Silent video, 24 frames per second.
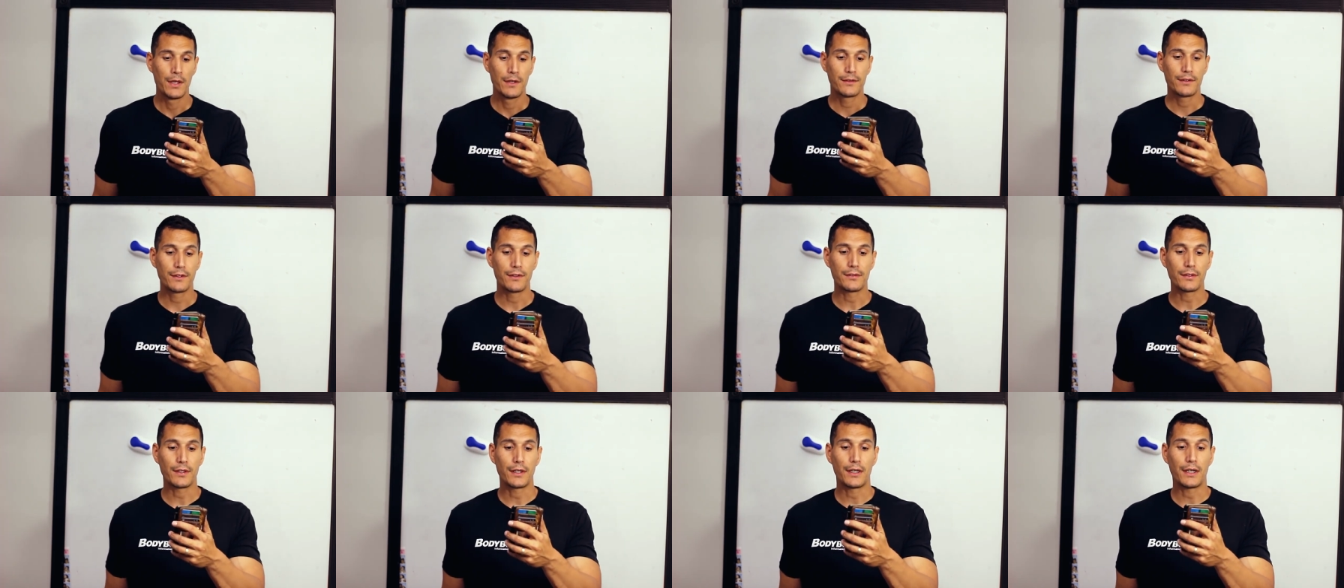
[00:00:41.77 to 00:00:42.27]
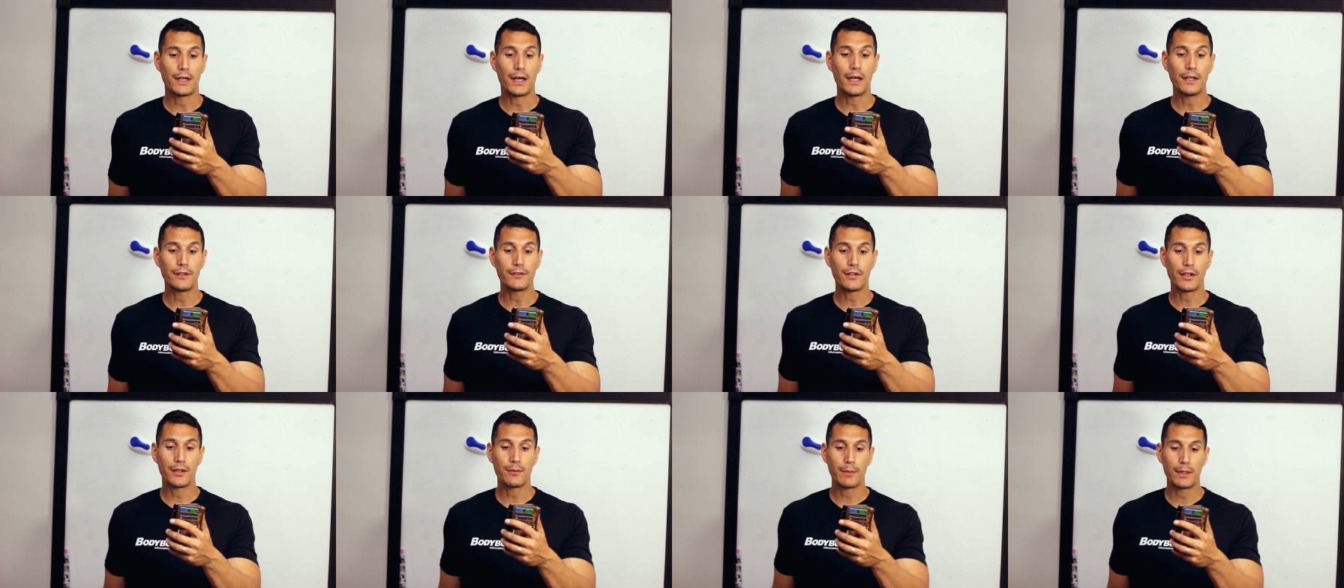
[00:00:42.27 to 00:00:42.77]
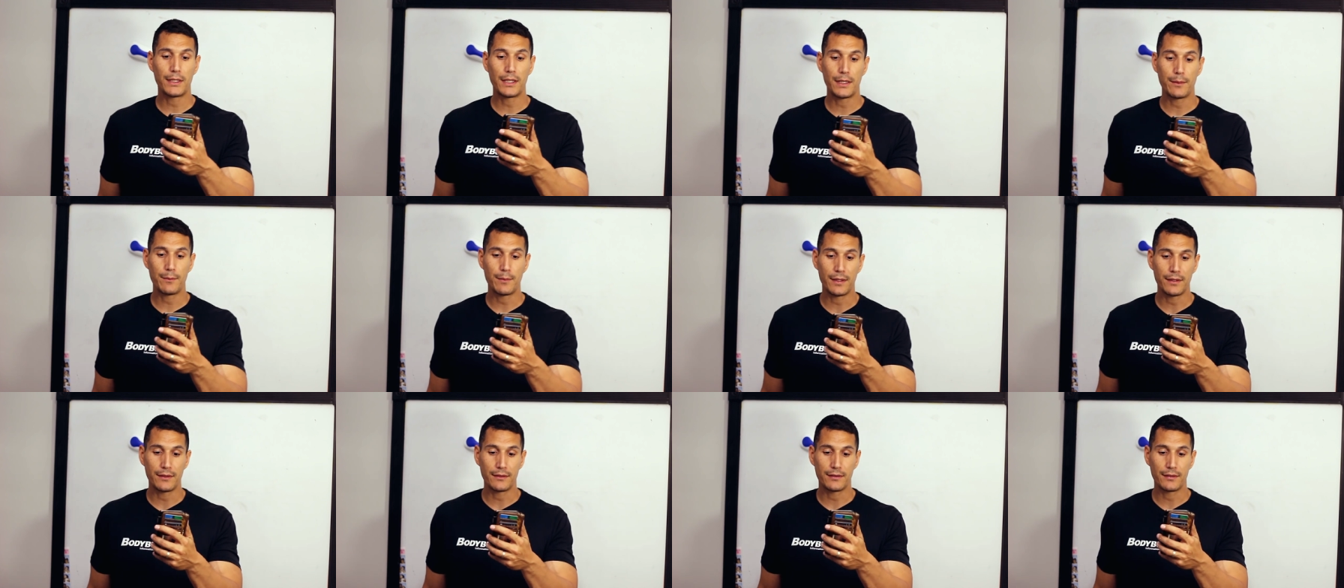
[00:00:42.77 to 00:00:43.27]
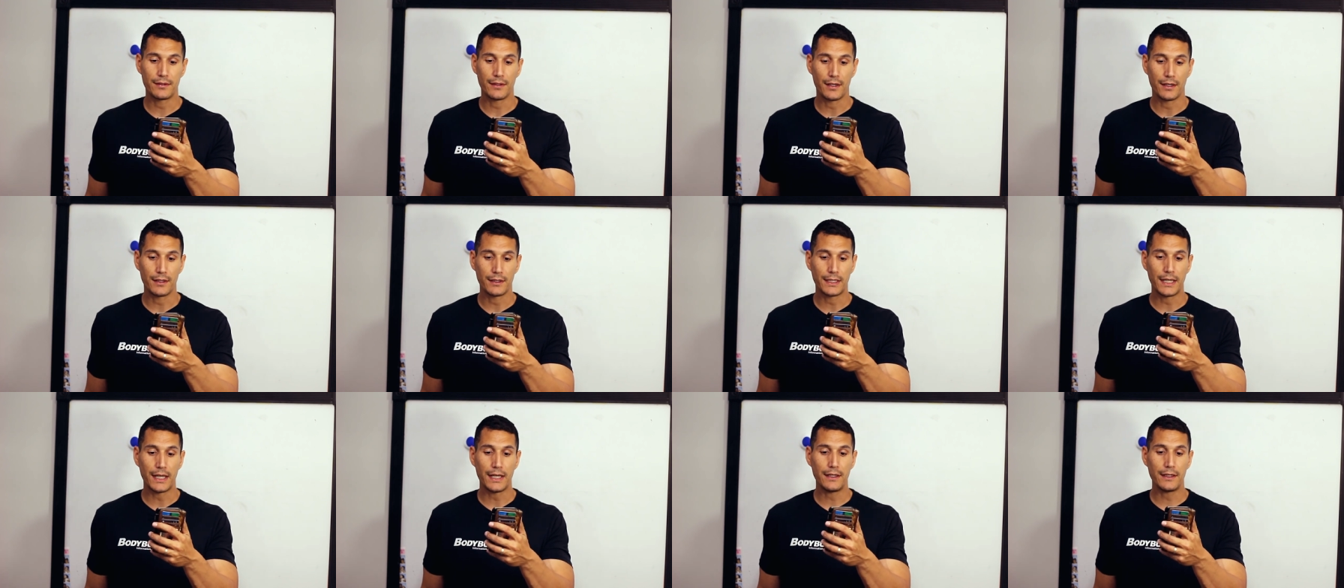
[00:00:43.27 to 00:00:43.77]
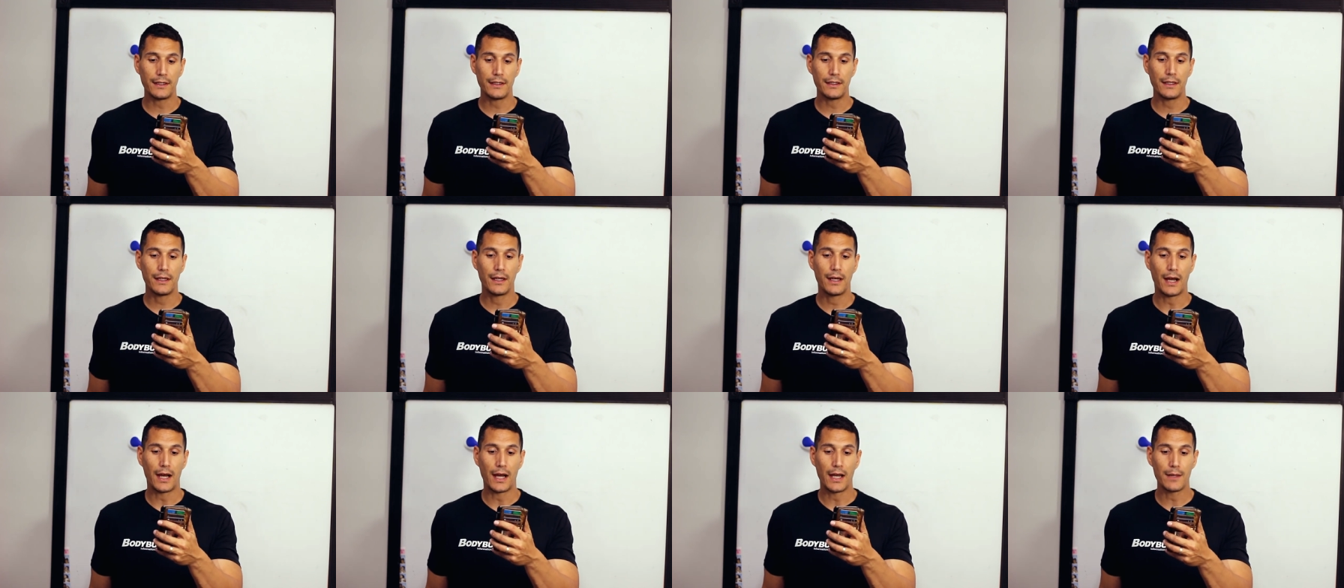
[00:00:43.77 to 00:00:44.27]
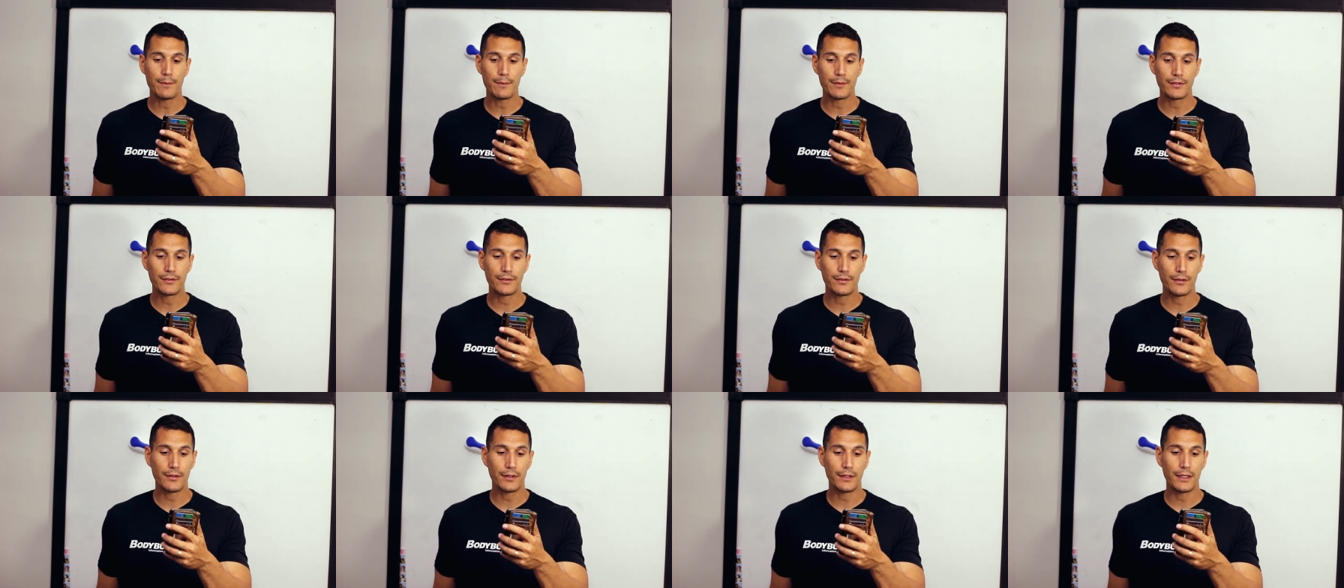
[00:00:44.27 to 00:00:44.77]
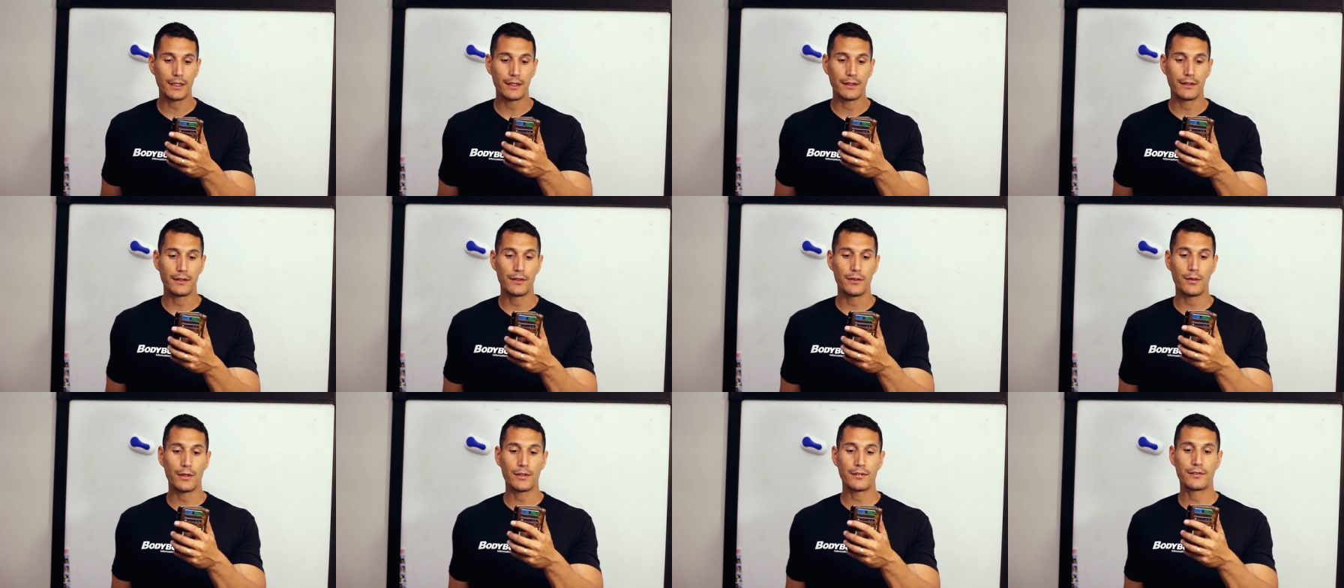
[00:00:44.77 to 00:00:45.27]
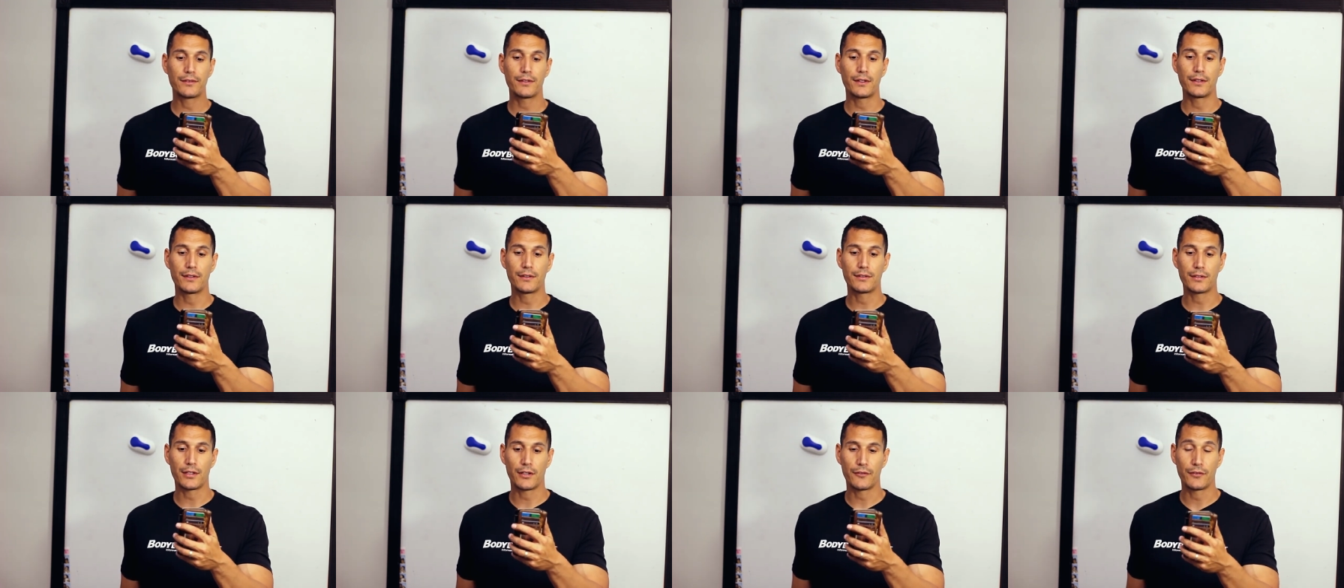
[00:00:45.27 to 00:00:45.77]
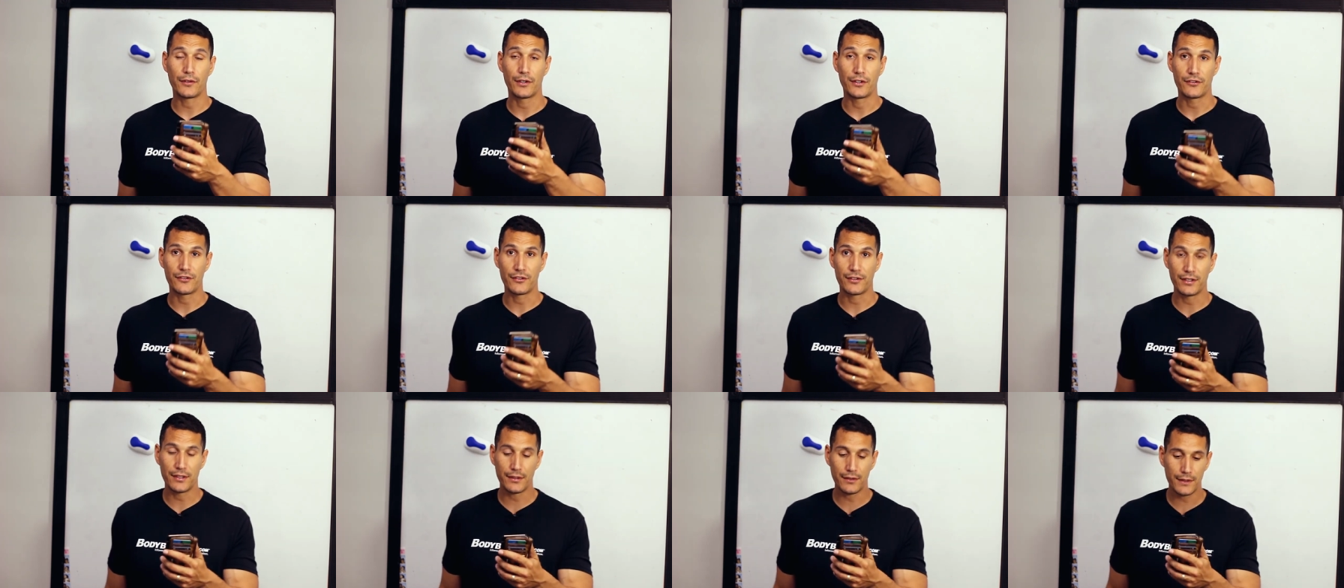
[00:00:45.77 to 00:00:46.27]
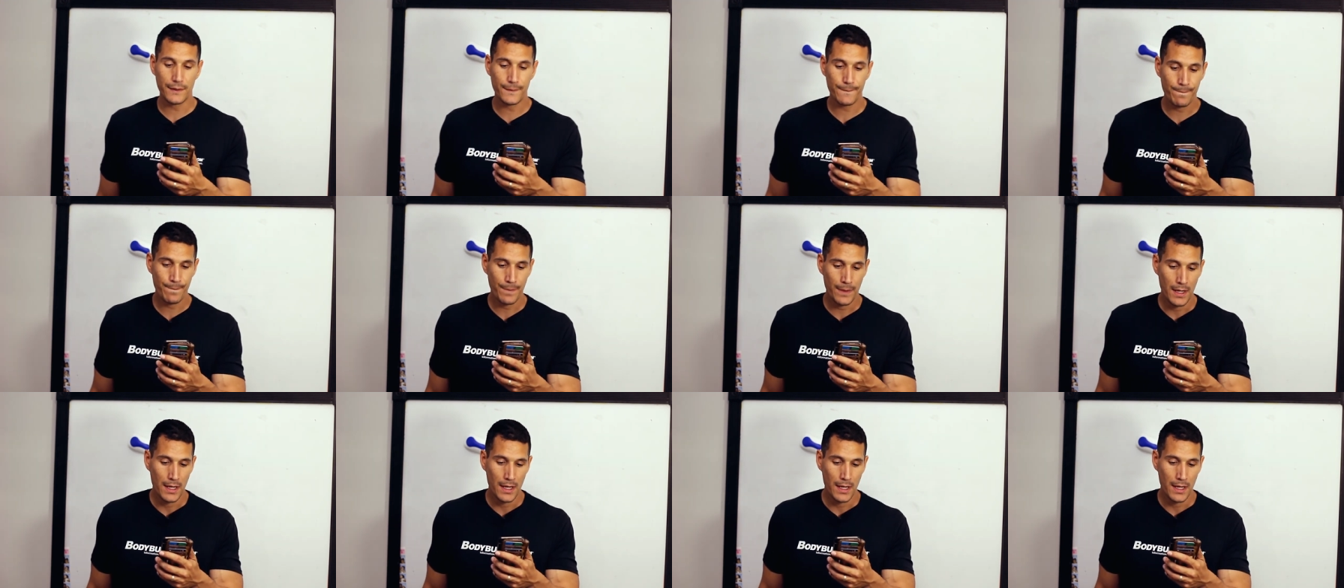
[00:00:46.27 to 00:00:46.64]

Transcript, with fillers: It says, uh, hi John, my name is uh, Caden. I am a student in the US studying software engineering.